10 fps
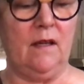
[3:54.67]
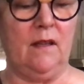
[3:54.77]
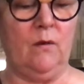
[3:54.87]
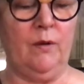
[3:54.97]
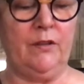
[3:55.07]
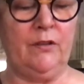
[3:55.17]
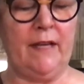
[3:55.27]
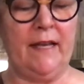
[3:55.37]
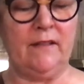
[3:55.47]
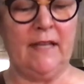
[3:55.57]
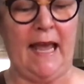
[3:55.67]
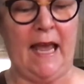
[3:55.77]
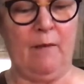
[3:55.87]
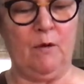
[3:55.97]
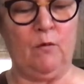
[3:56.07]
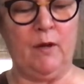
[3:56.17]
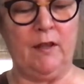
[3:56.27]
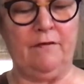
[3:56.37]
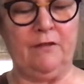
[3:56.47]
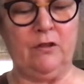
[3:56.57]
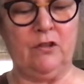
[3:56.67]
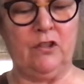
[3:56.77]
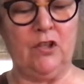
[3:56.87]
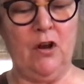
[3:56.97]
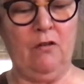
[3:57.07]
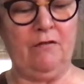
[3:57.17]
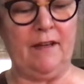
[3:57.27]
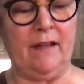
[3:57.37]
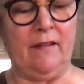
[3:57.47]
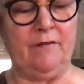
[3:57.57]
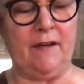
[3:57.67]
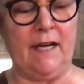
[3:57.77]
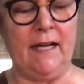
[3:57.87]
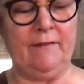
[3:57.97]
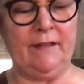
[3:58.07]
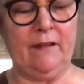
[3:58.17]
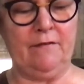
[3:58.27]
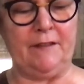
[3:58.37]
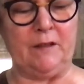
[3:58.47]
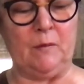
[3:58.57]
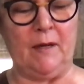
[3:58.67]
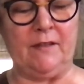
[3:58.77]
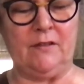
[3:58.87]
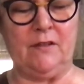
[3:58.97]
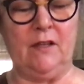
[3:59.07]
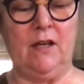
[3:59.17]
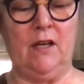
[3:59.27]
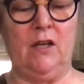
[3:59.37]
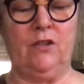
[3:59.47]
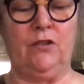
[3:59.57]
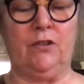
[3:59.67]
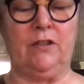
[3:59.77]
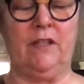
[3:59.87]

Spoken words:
The winter days came, and when the first snow fell, the 5 little field mice took to